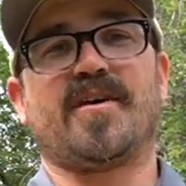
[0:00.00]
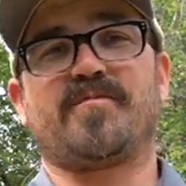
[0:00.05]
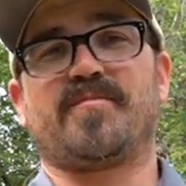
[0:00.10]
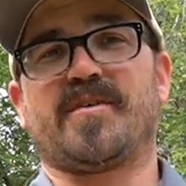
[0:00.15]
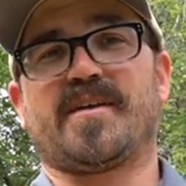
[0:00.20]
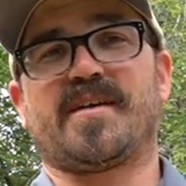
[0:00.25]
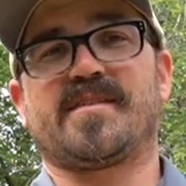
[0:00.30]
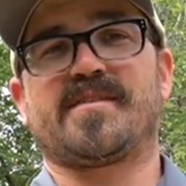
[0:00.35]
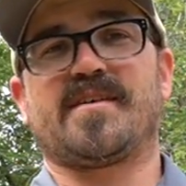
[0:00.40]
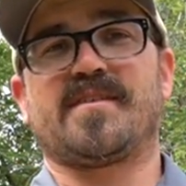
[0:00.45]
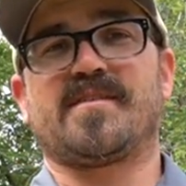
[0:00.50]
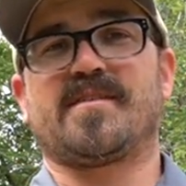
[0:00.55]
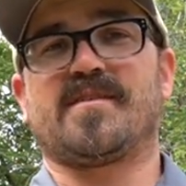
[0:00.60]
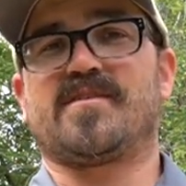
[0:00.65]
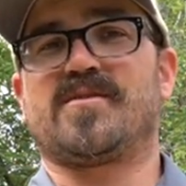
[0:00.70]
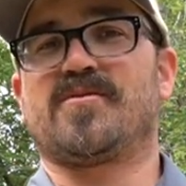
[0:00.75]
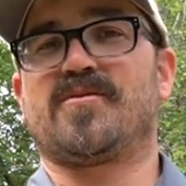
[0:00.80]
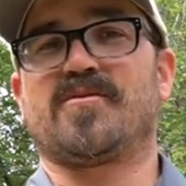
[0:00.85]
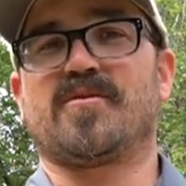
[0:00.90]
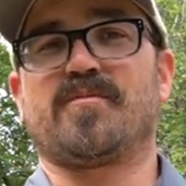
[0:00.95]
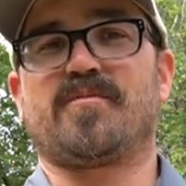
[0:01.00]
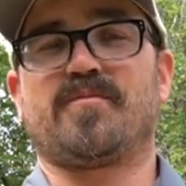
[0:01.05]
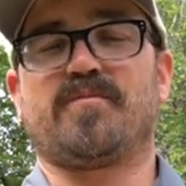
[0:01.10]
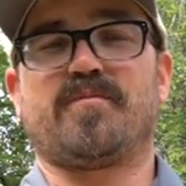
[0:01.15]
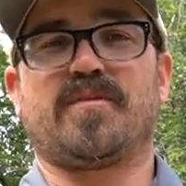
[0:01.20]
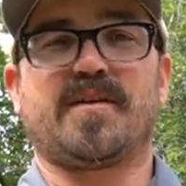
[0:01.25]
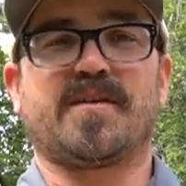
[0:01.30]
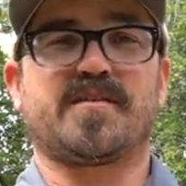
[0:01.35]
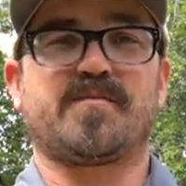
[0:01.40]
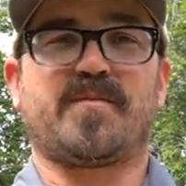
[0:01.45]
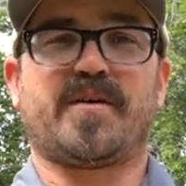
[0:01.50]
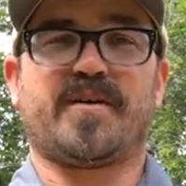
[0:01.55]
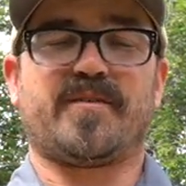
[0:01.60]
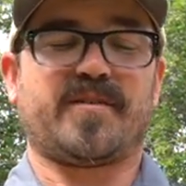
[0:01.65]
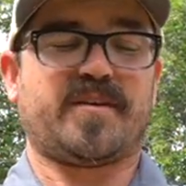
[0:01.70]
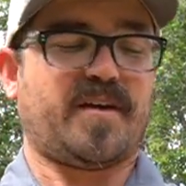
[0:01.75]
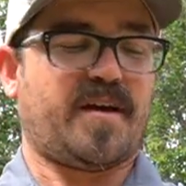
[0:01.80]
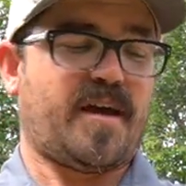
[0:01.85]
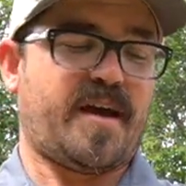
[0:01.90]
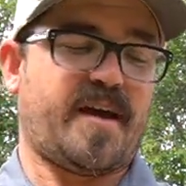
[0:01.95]
up, like I said, to 200 plus
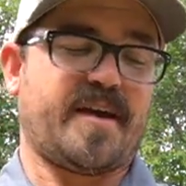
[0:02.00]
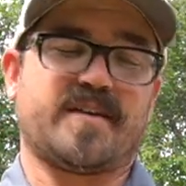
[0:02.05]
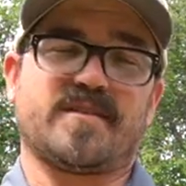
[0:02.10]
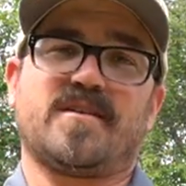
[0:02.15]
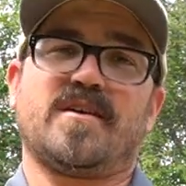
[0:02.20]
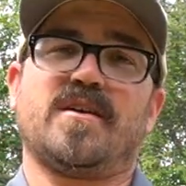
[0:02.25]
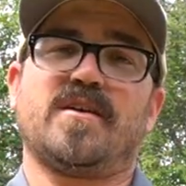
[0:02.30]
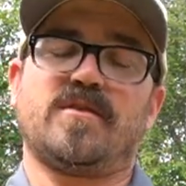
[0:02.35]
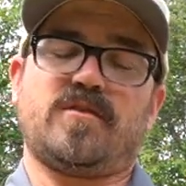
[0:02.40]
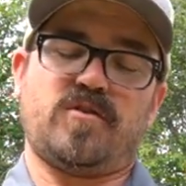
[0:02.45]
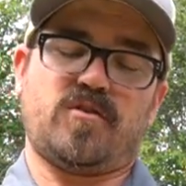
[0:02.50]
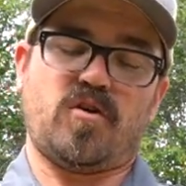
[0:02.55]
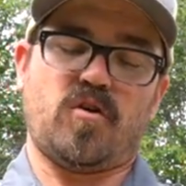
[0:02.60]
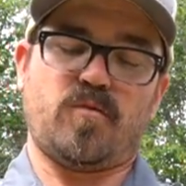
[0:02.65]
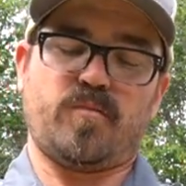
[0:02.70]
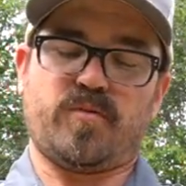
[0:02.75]
pound kayaks, no